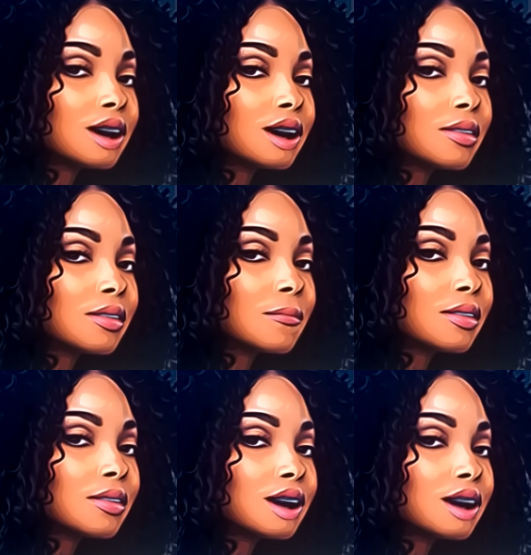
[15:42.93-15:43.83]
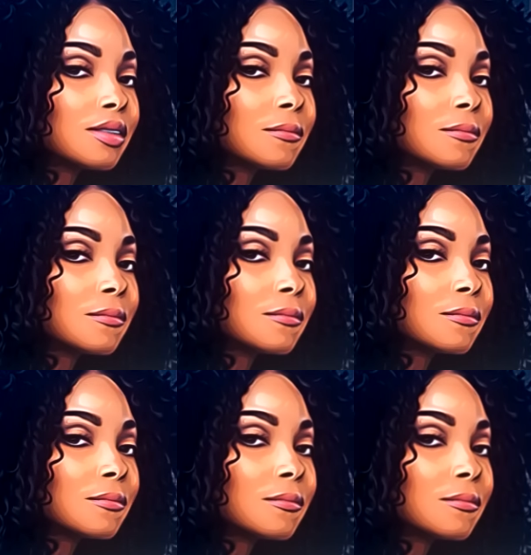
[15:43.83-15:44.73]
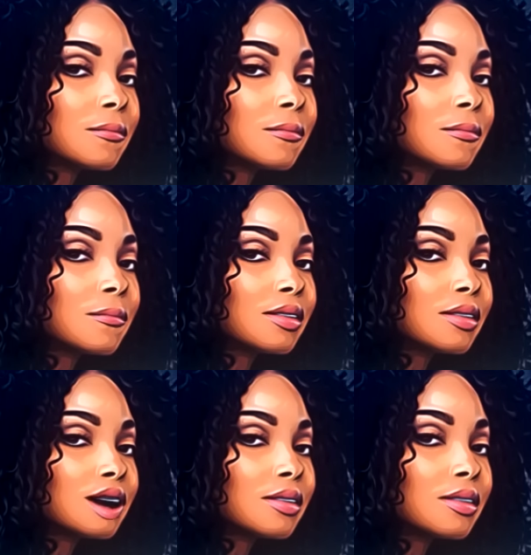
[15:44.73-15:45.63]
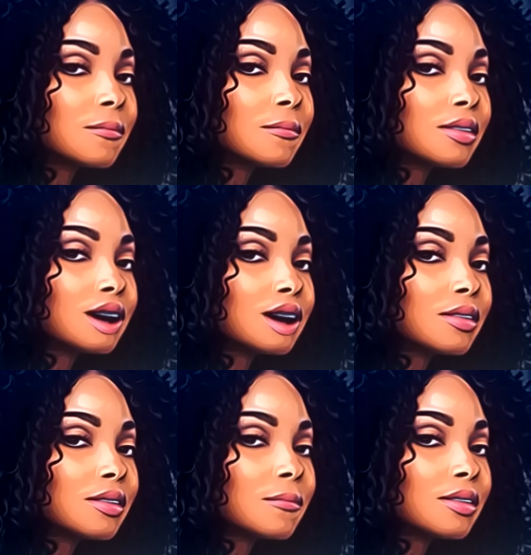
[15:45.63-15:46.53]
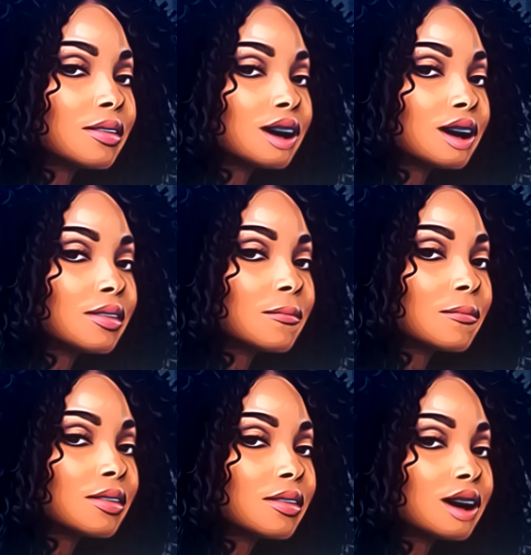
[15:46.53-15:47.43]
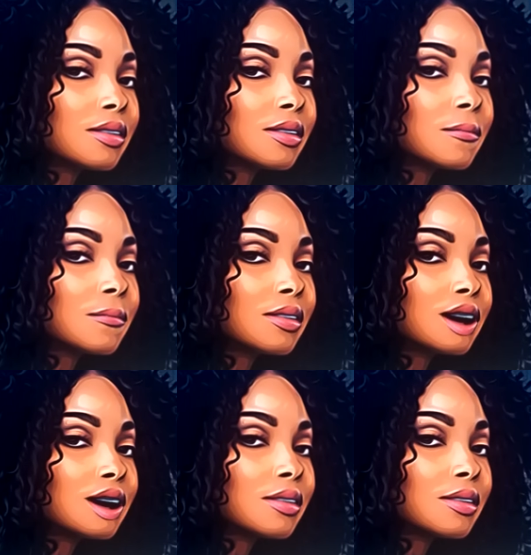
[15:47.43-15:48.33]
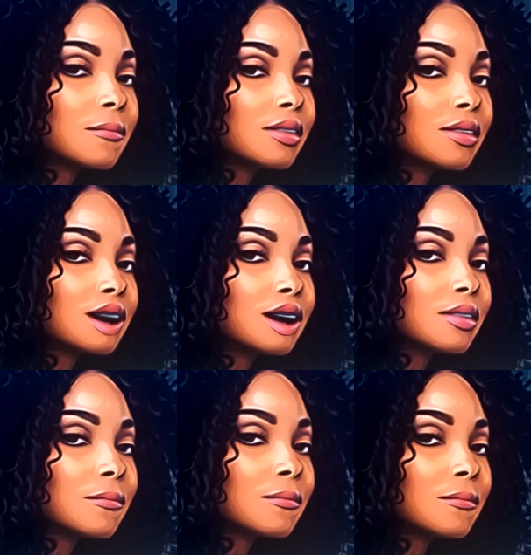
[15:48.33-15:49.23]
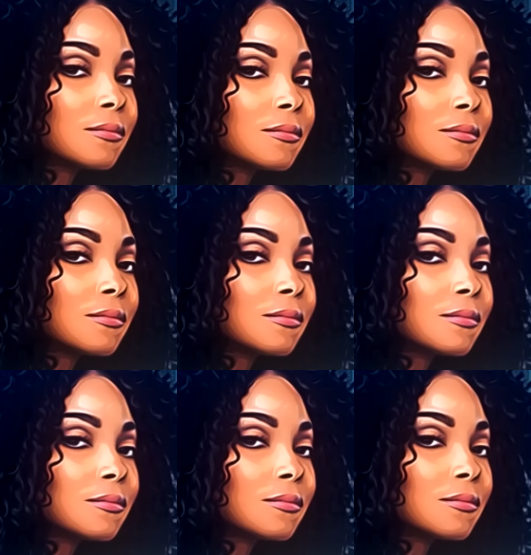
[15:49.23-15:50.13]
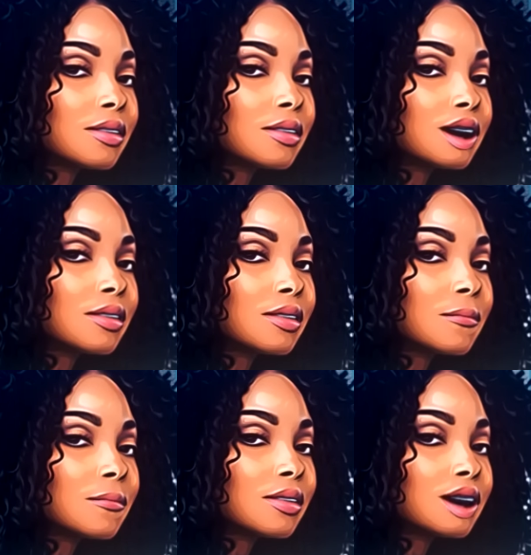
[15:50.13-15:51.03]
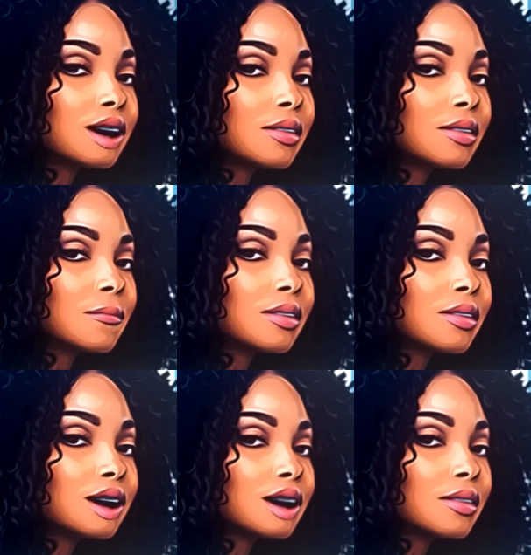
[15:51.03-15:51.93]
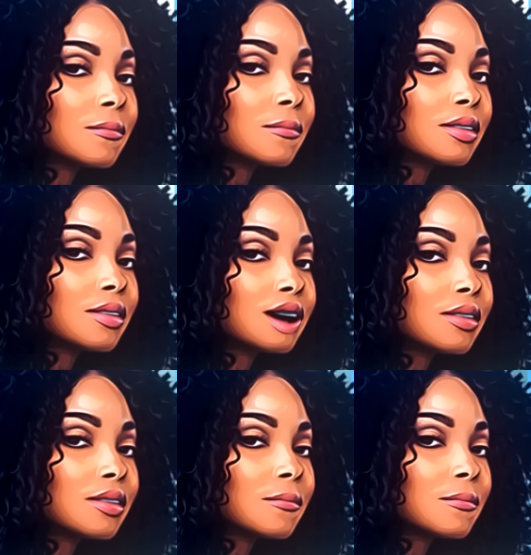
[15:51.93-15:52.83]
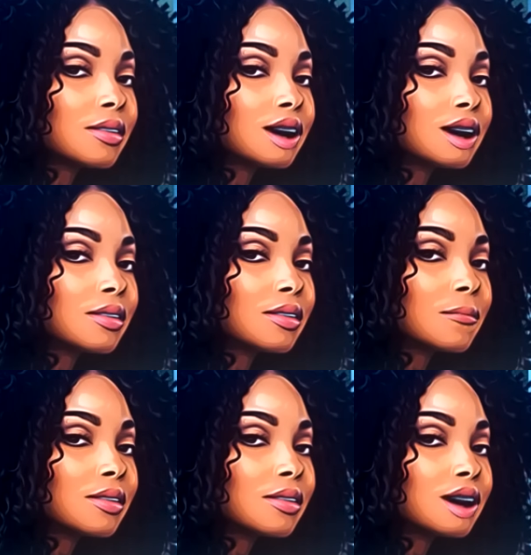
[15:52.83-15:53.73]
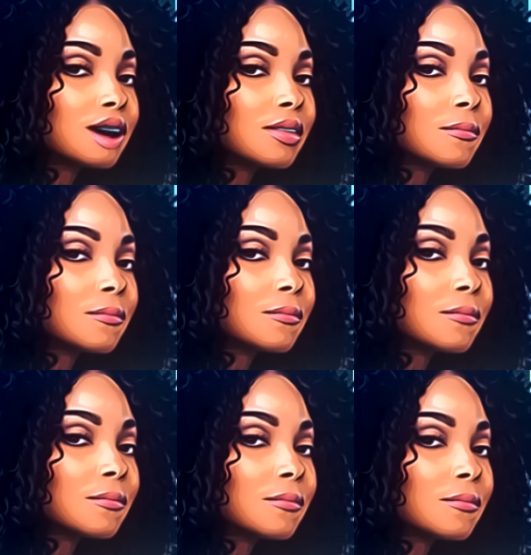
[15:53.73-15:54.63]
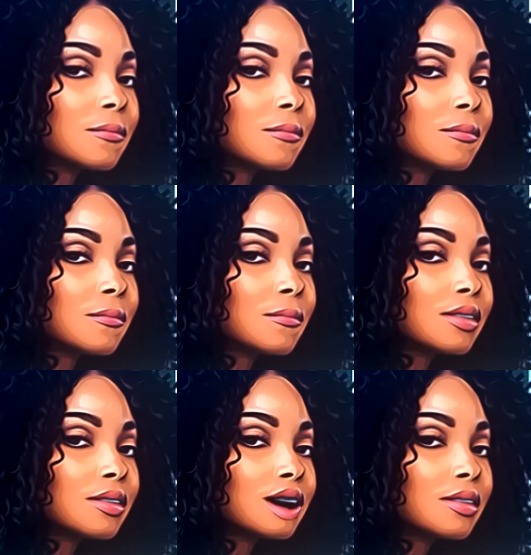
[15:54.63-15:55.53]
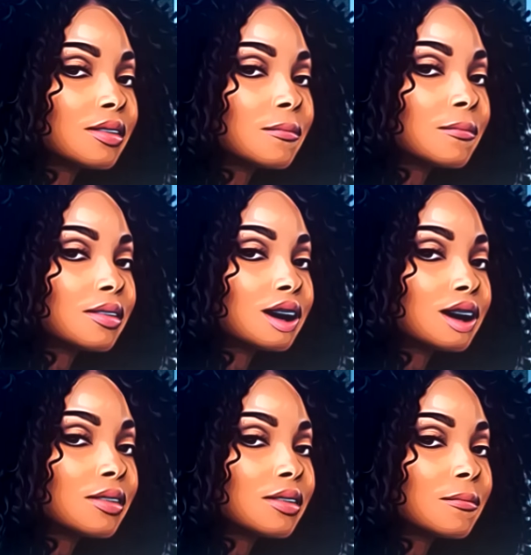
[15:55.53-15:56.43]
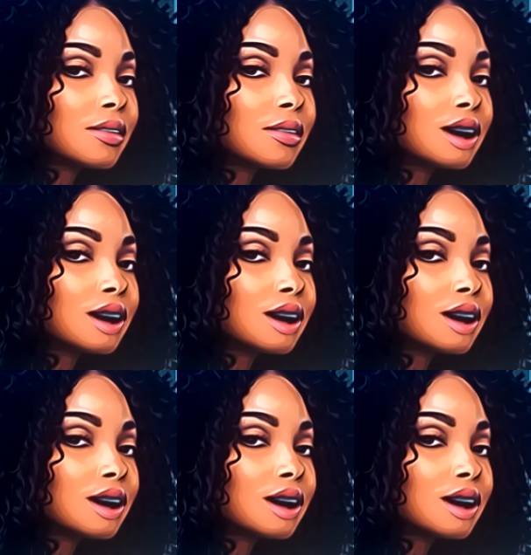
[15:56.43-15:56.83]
they were talking to each other, Becca and Austin. So they're at the shared apartment and they get the intimacy package. Y'all know they send those packages every single season. They can take that care package down the hall, honey, because these two don't need it.